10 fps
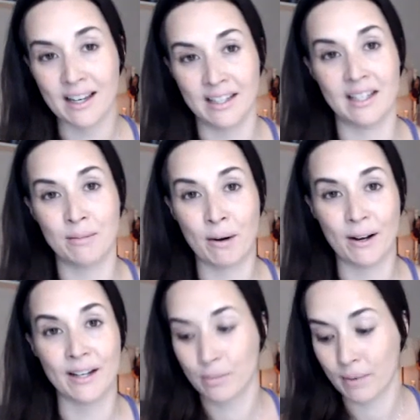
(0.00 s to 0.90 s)
this
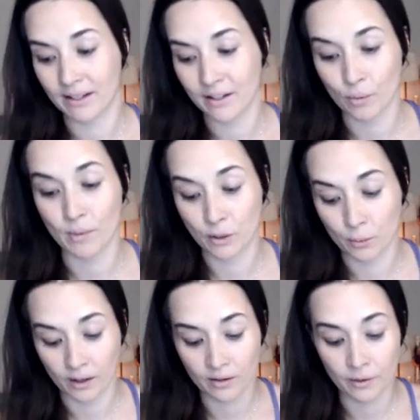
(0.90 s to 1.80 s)
party has been so much
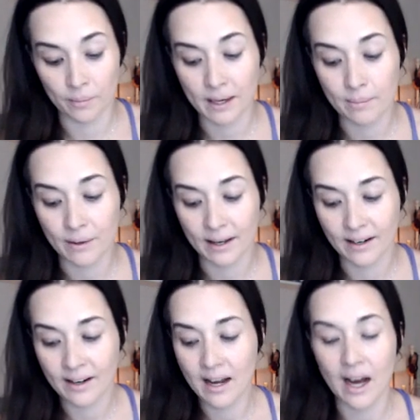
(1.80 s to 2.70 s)
work for me. But
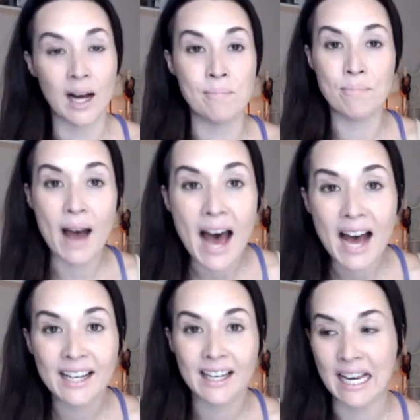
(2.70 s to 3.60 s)
I'm back.
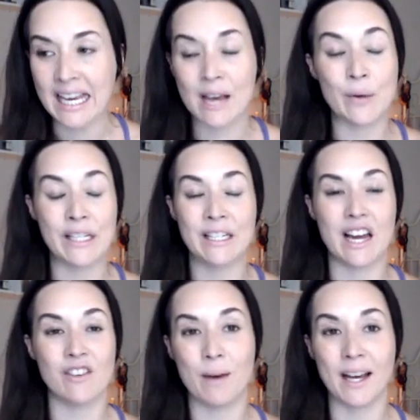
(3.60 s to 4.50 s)
I can't wait to
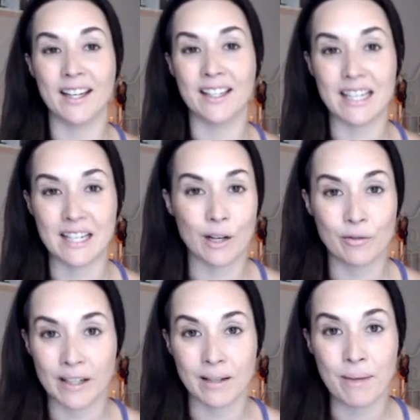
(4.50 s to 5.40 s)
dive back into Eco
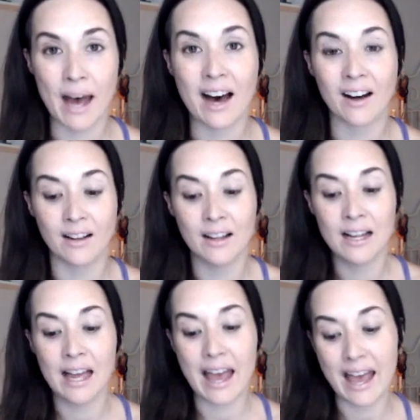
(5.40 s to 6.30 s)
Vegan Pal.
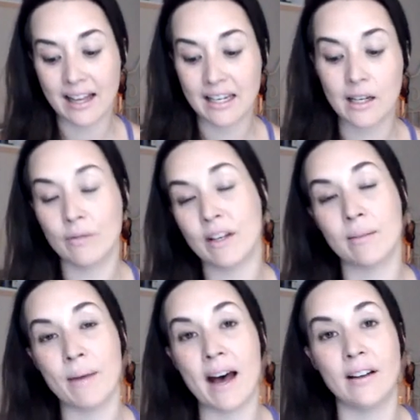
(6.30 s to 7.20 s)
And Eco Vegan
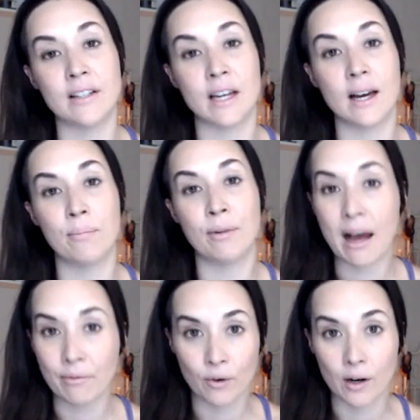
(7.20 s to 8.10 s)
Pal is a
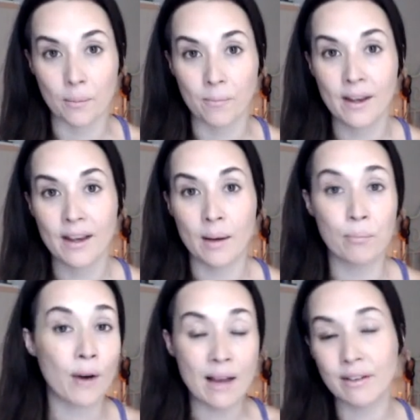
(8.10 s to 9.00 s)
platform,
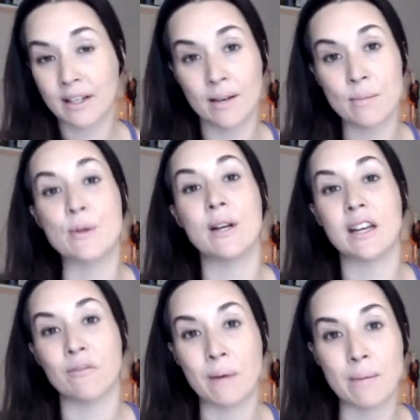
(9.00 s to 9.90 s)
private community
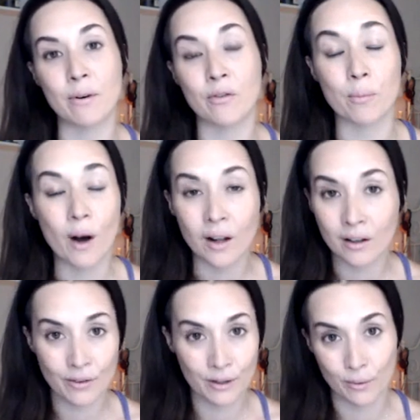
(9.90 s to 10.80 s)
of people from all
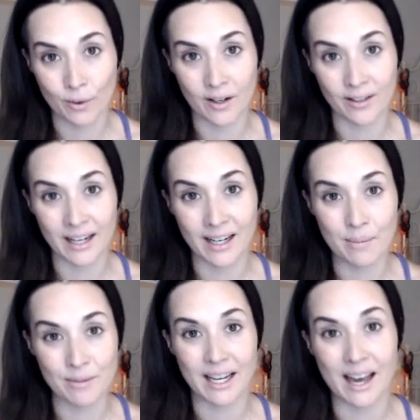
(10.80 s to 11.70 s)
over the world that come
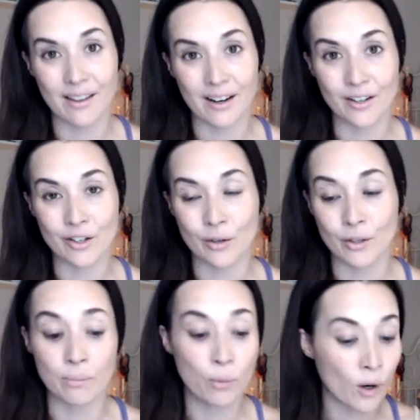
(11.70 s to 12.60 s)
together to
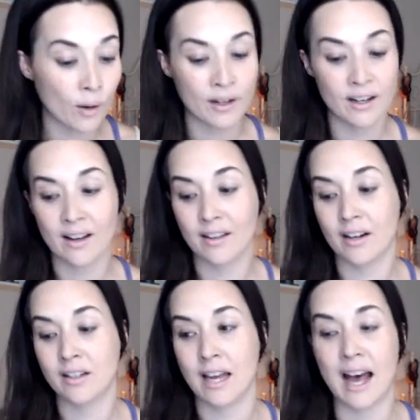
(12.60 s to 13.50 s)
support one another,
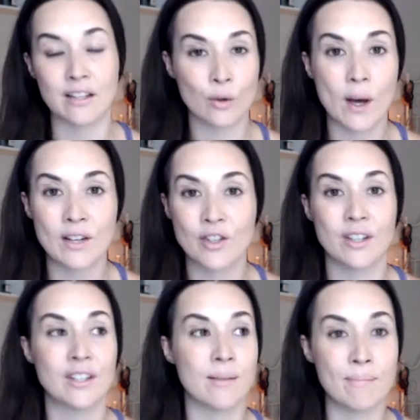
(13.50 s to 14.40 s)
to ask
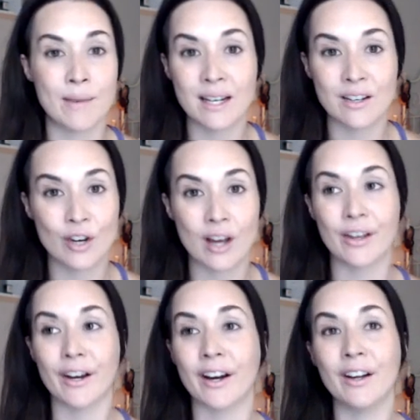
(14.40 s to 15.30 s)
questions, to meet each
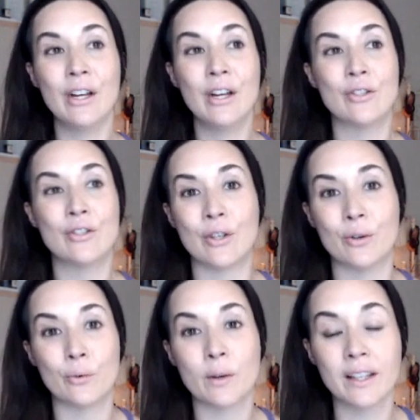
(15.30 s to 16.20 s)
other, to
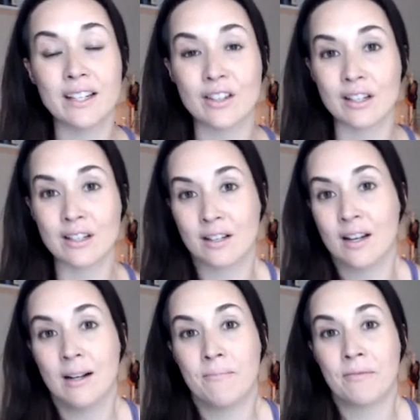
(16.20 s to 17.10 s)
really just
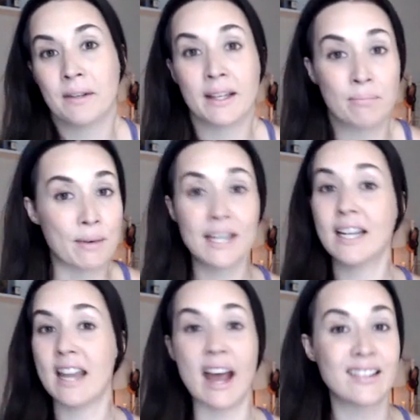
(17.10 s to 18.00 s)
be
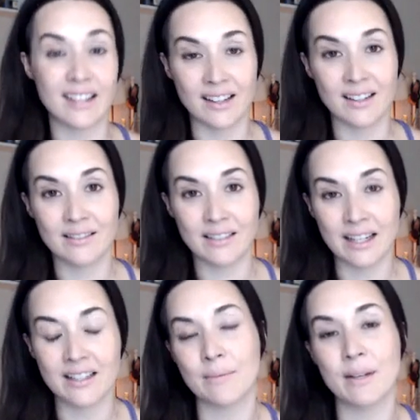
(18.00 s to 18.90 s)
connected
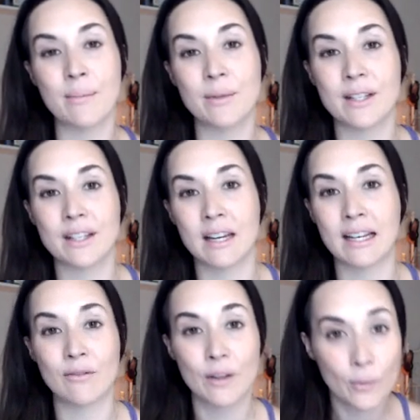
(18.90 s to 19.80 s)
sometimes it can
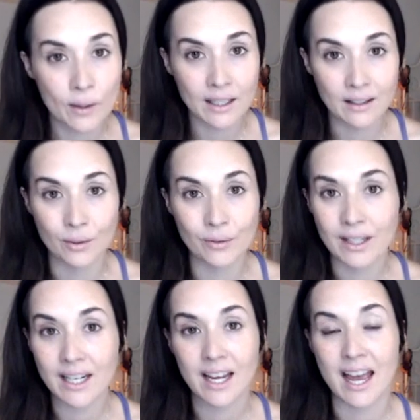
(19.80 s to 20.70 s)
feel really
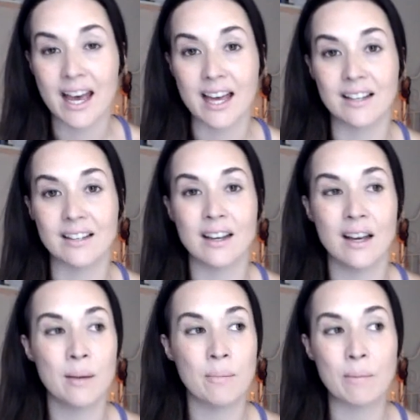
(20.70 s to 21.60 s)
lonely and
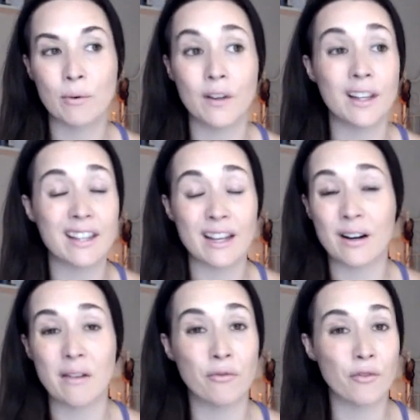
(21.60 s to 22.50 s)
people feel like they don't
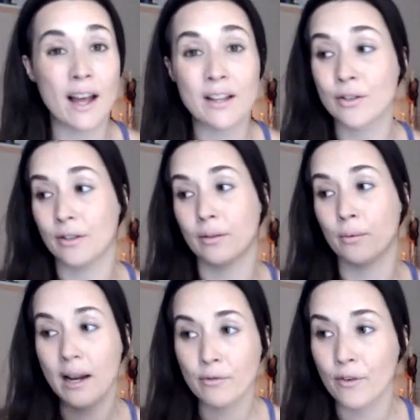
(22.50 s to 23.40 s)
have friends or the
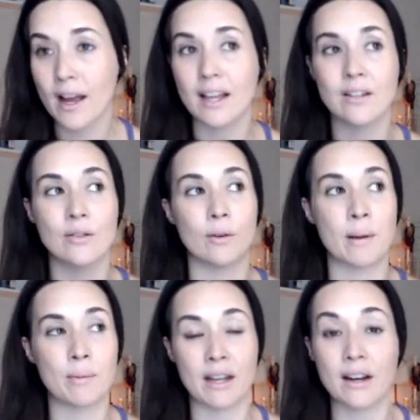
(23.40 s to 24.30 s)
right friends or people
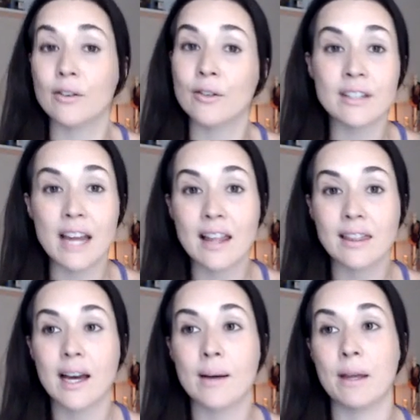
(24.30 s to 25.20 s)
that understand
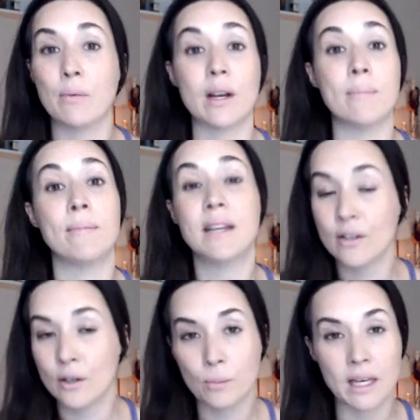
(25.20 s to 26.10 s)
them. They want to meet new
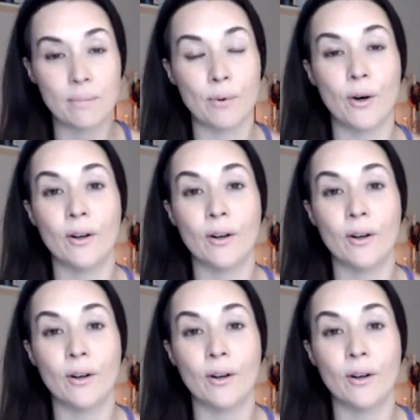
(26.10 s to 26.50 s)
people.